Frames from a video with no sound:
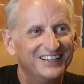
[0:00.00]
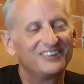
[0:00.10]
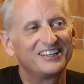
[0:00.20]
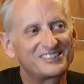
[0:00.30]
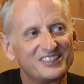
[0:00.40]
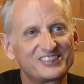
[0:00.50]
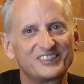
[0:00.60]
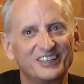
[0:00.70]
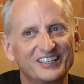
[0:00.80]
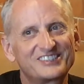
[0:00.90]
Well, that's good to
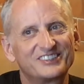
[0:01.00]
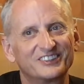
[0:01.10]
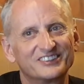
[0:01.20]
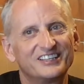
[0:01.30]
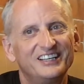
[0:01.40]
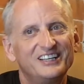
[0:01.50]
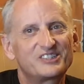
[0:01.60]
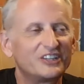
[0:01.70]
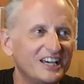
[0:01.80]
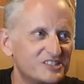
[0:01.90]
know. That's good to know. Yeah.
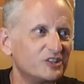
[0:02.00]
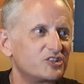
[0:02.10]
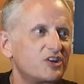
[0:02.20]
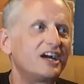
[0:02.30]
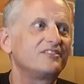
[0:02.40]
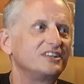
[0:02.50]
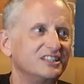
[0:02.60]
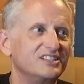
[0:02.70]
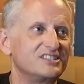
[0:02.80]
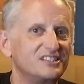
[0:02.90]
So yeah, so driving
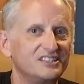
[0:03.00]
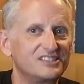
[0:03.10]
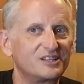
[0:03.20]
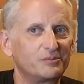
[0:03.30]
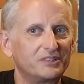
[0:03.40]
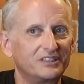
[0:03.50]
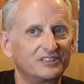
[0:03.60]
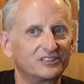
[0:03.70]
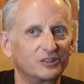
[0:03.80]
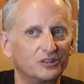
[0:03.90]
is is something
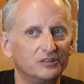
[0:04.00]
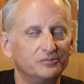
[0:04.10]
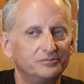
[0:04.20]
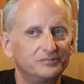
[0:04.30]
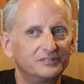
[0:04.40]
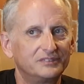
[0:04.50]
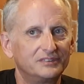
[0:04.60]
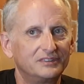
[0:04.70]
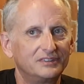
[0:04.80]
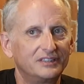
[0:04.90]
that's a little
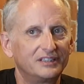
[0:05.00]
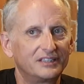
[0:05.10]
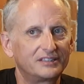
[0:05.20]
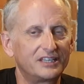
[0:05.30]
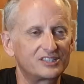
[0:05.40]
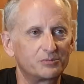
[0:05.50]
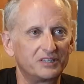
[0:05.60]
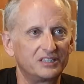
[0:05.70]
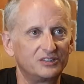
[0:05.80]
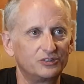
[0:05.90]
takes some
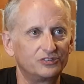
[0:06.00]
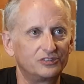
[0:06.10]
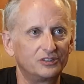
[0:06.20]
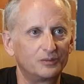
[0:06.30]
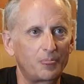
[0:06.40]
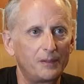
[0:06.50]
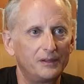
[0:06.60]
getting used mm to.